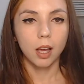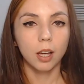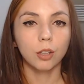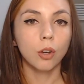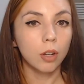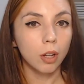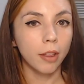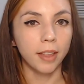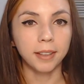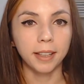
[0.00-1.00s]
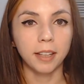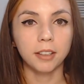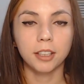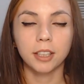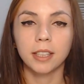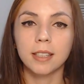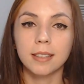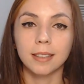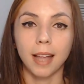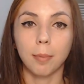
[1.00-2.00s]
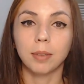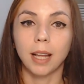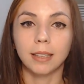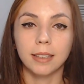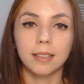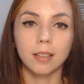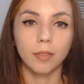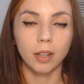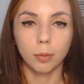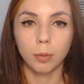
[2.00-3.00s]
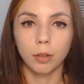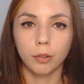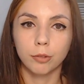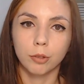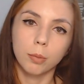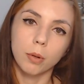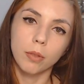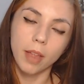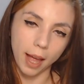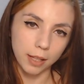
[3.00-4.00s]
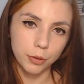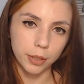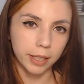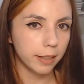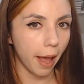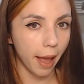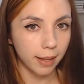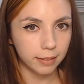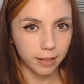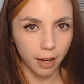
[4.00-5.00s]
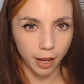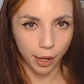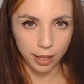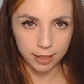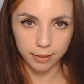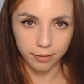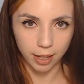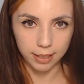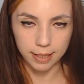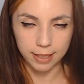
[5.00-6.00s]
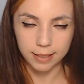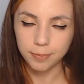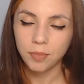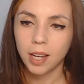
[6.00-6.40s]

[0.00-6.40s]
Google Authenticator is an app that is available for both Android and iOS devices.